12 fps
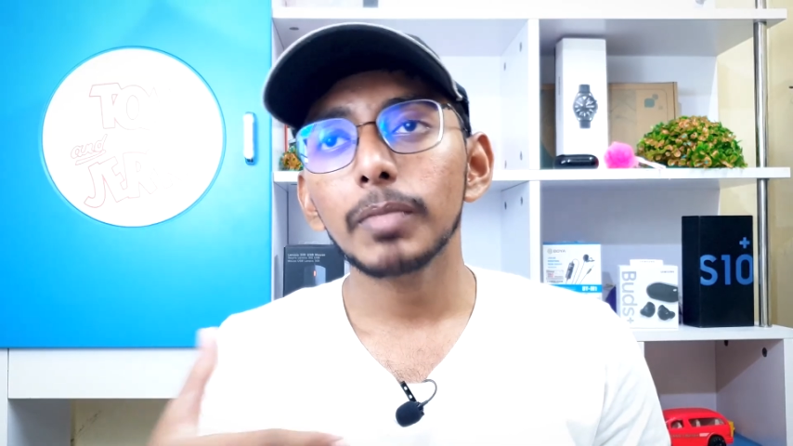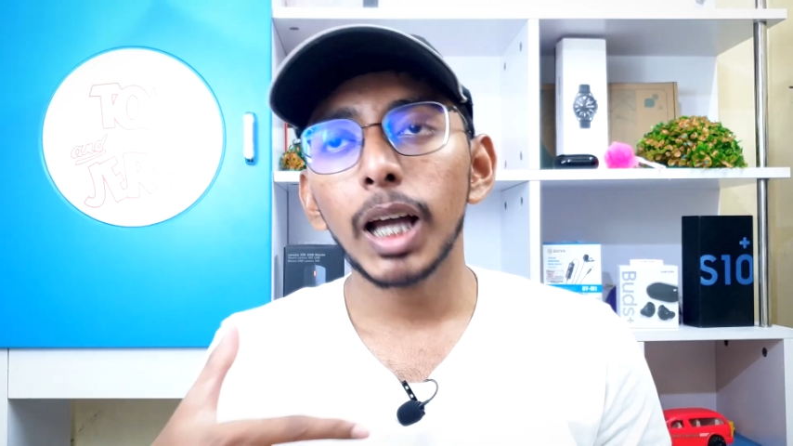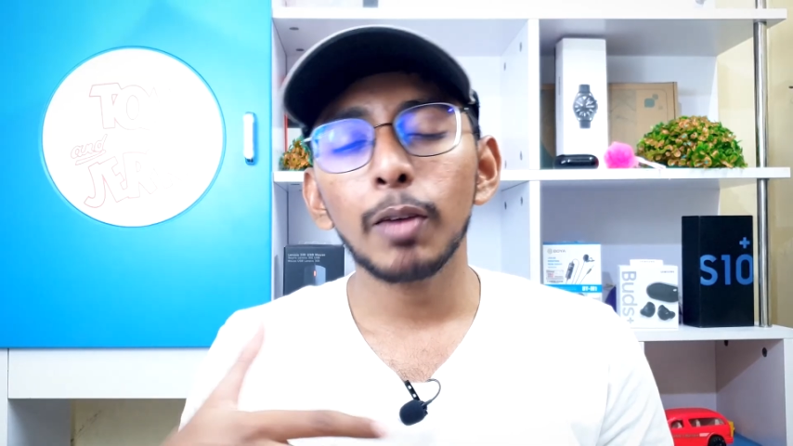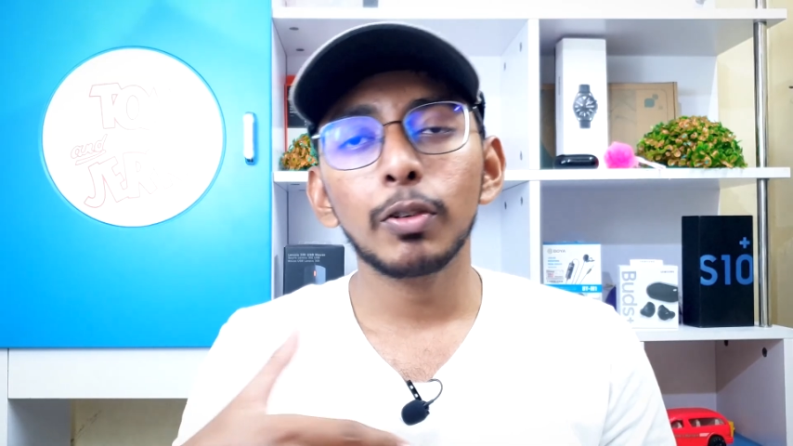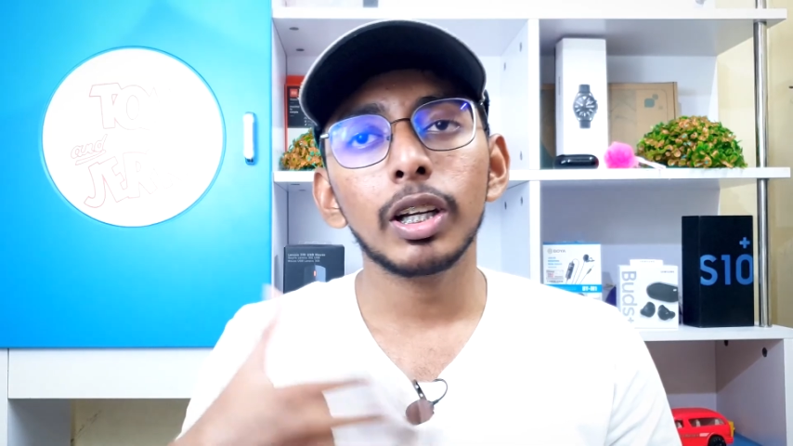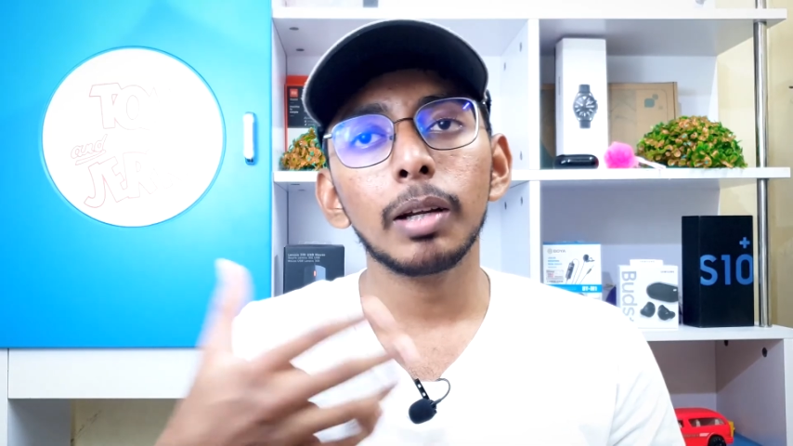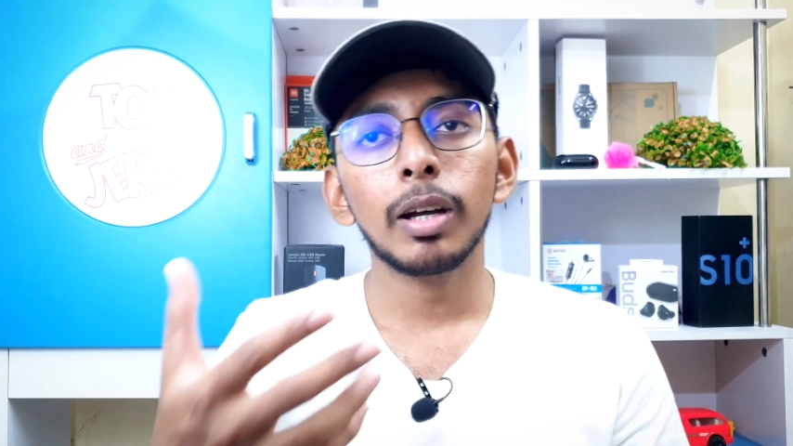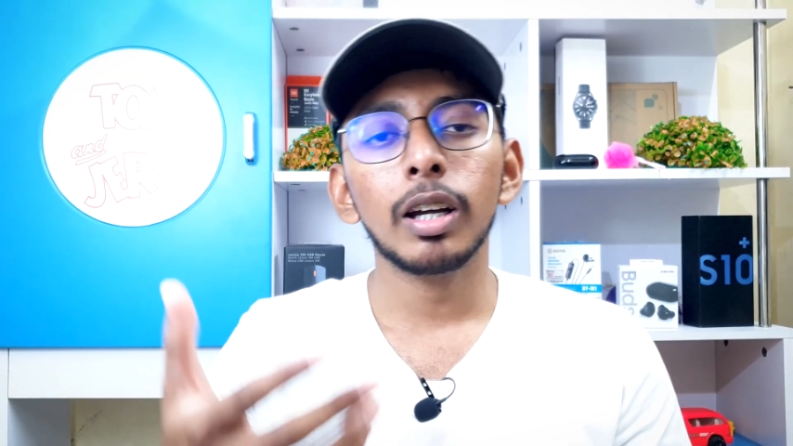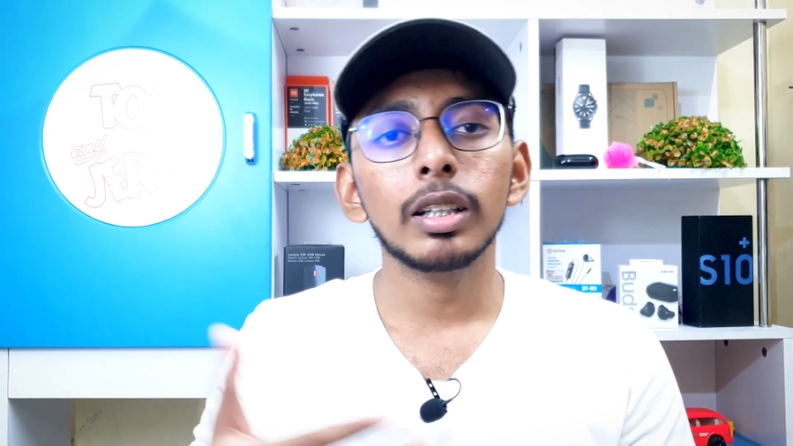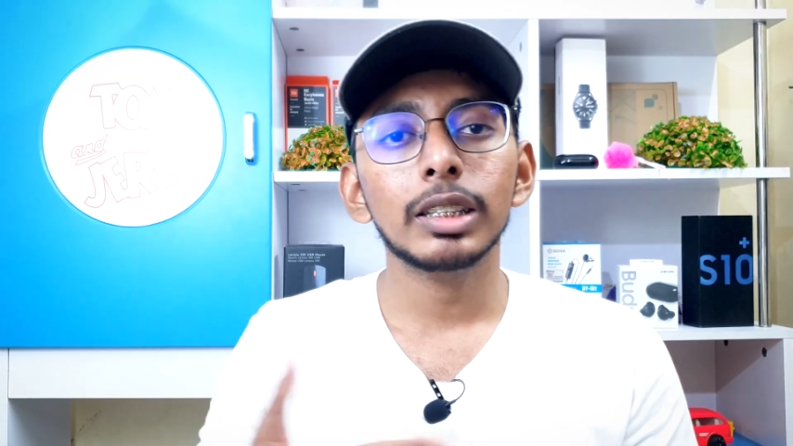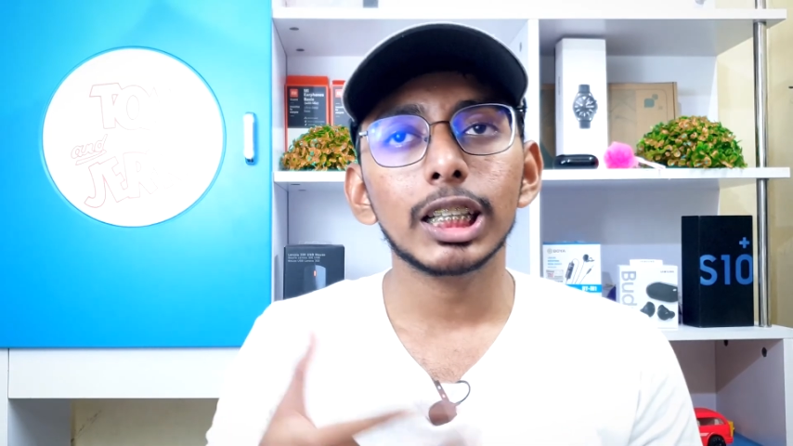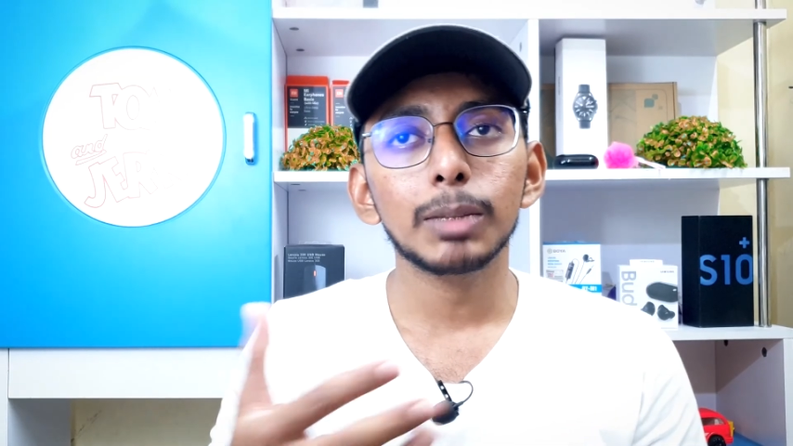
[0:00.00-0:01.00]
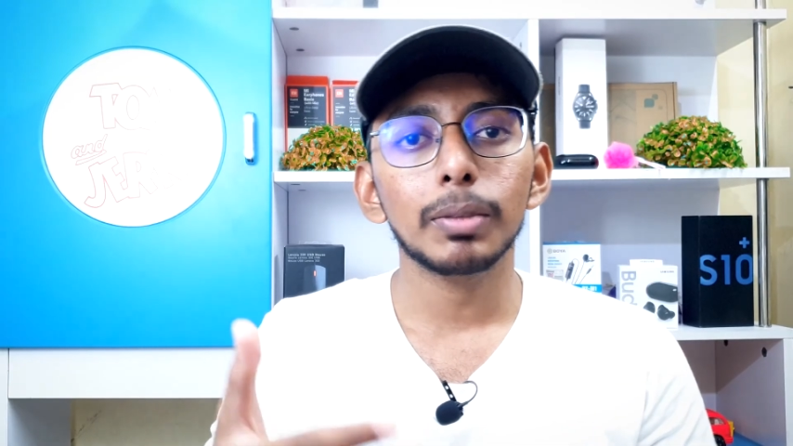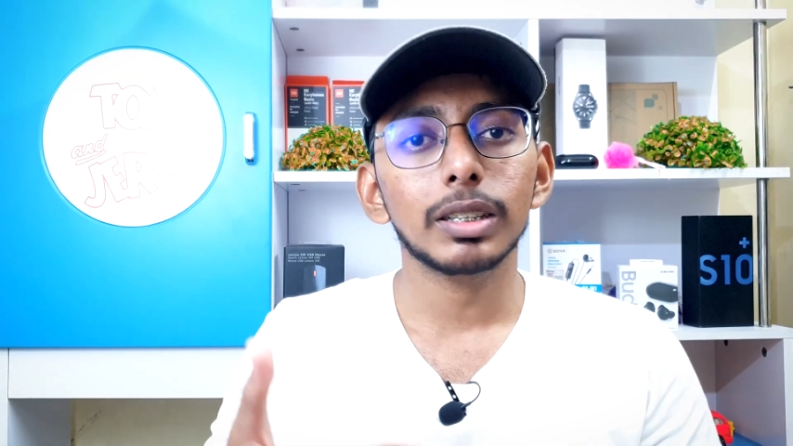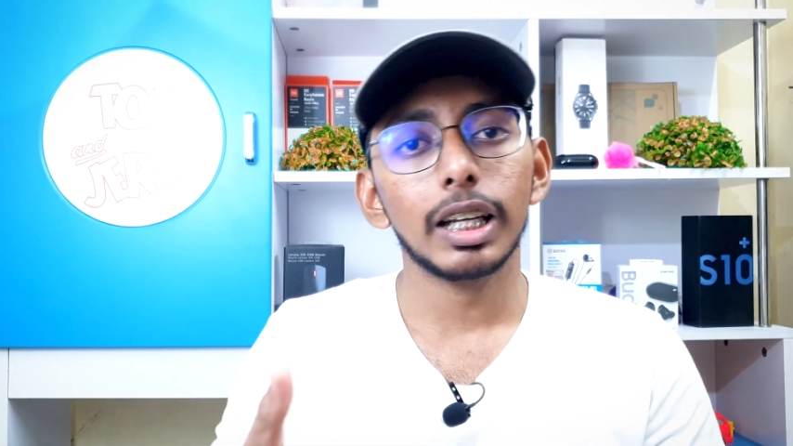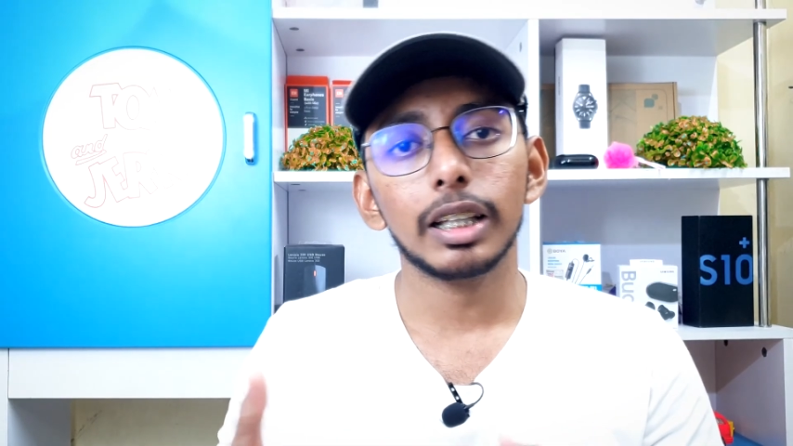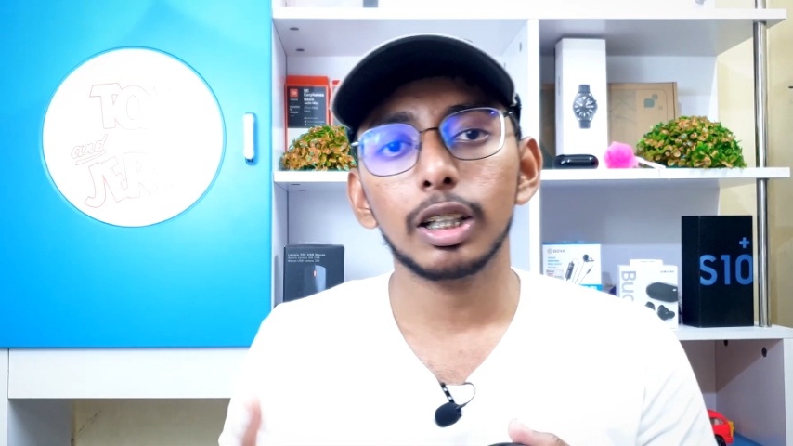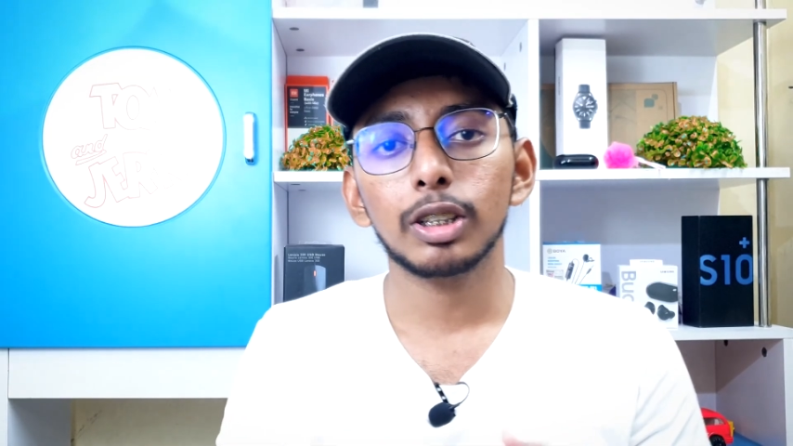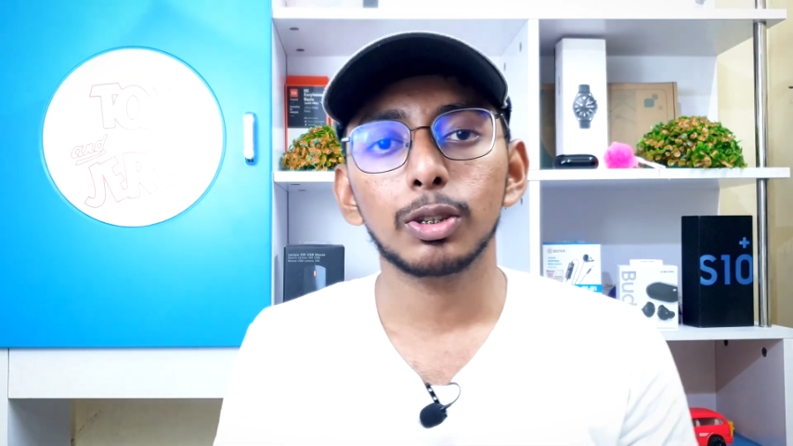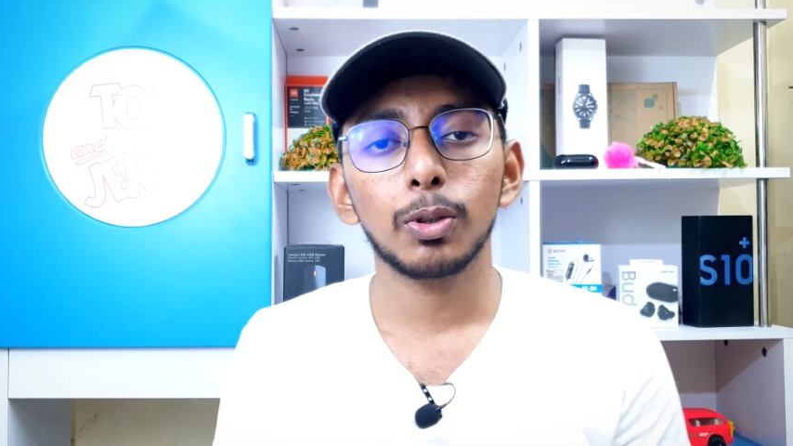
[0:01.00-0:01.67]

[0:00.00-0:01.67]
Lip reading: after 6 months like that.